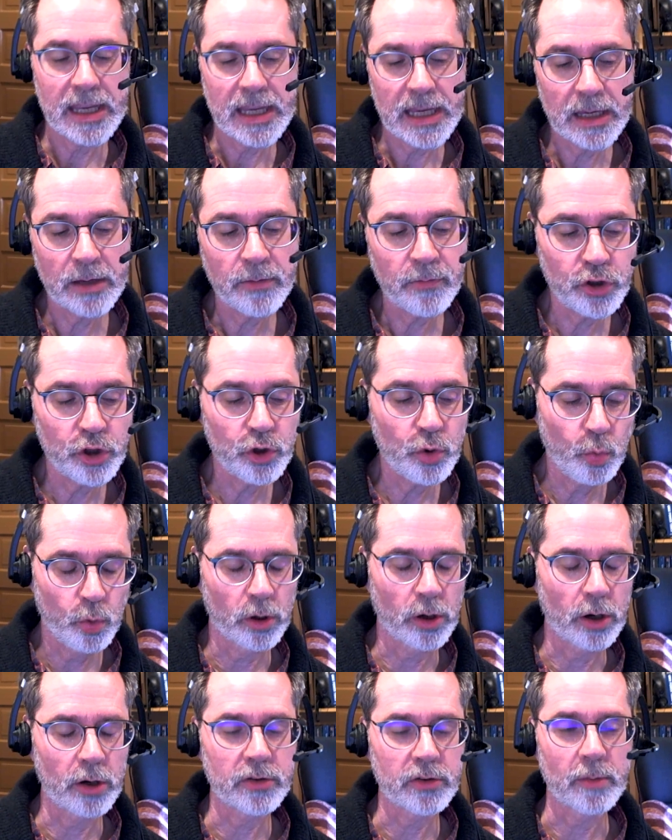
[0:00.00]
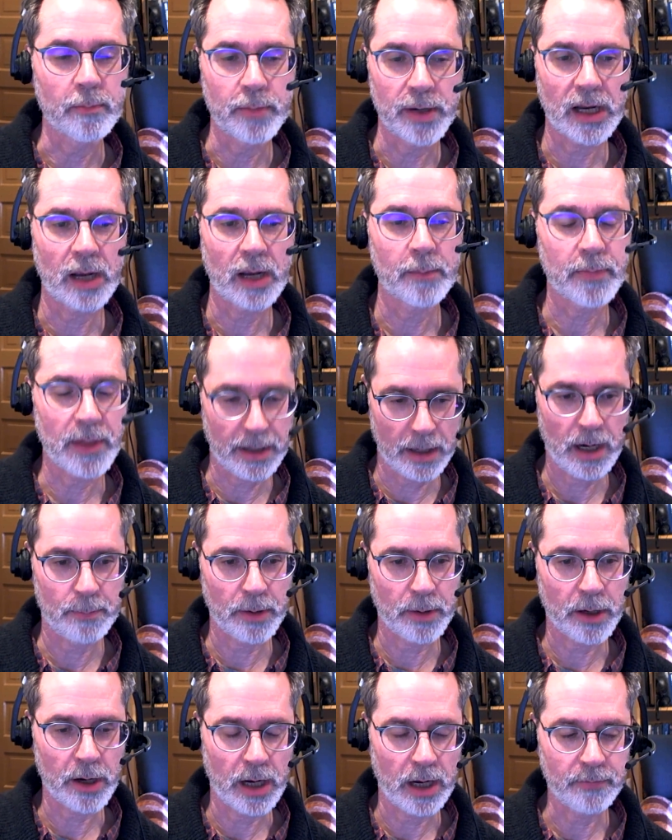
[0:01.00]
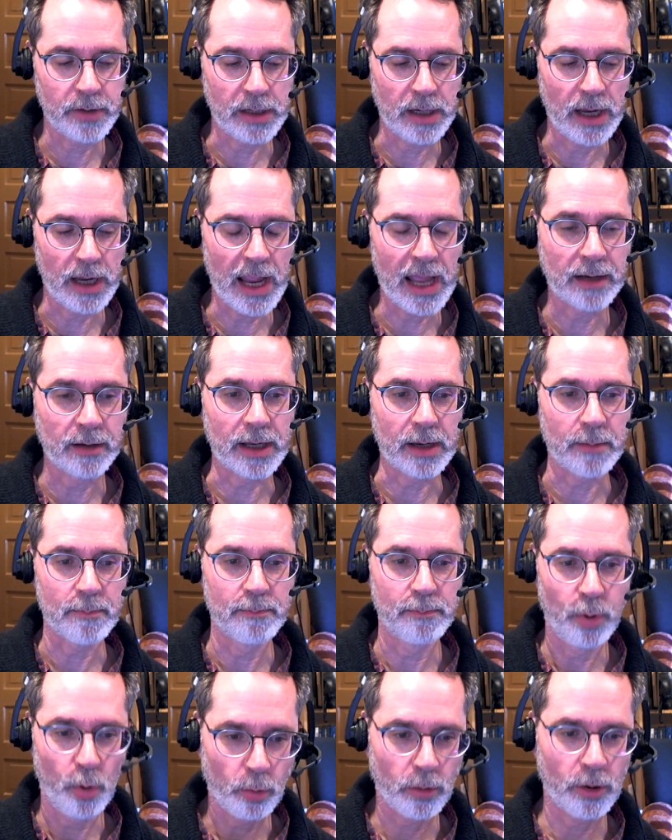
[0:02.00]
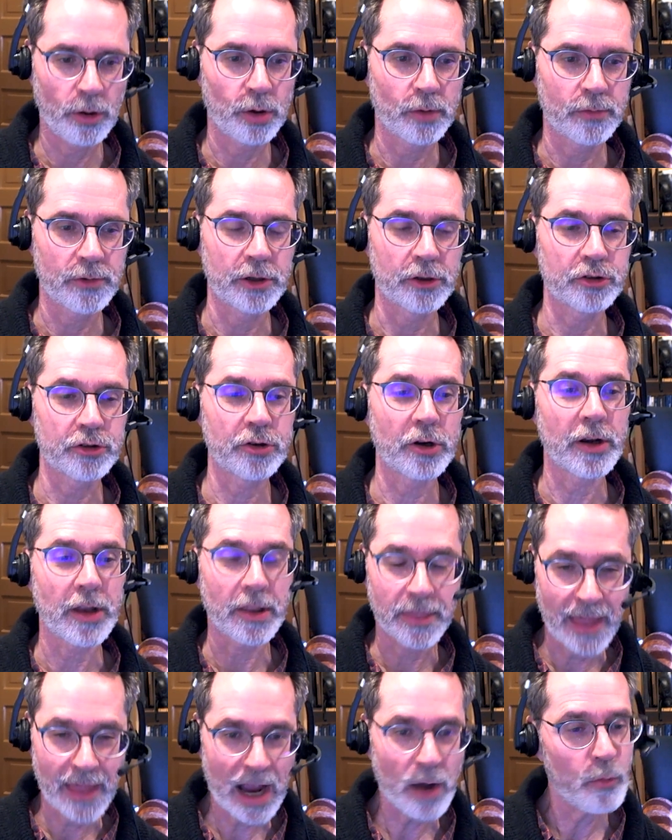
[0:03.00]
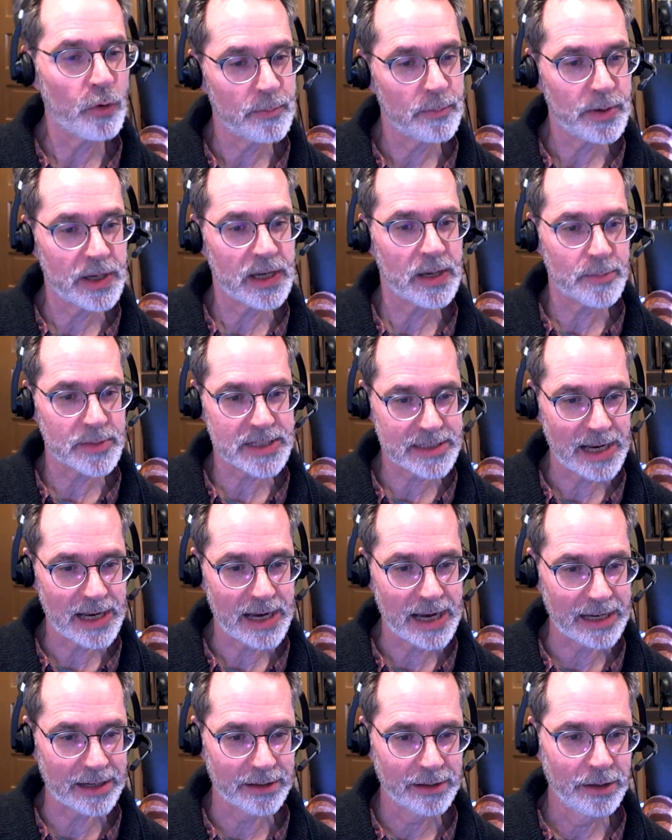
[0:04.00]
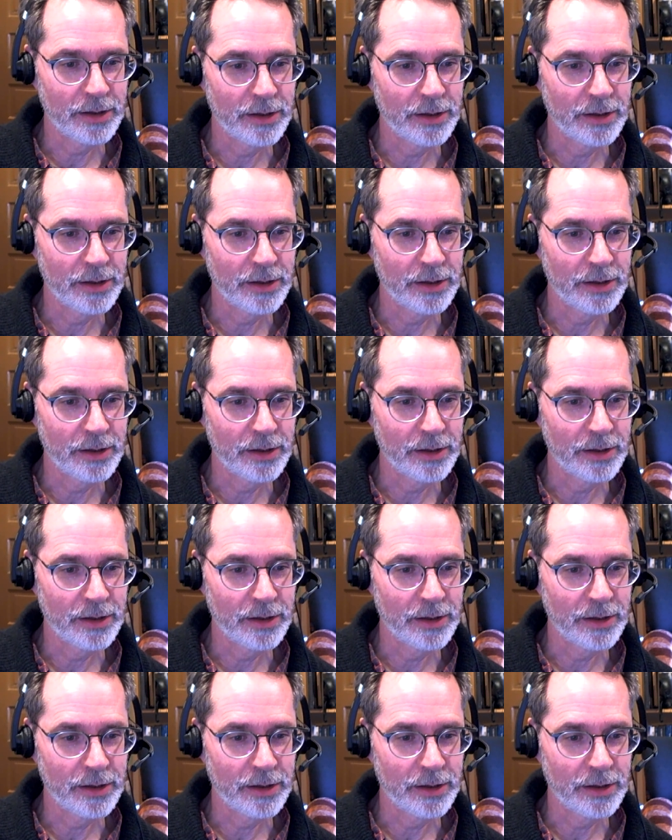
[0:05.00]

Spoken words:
If you were to pick up that cup of coffee and like pour it over your shirt, that would be a mistake.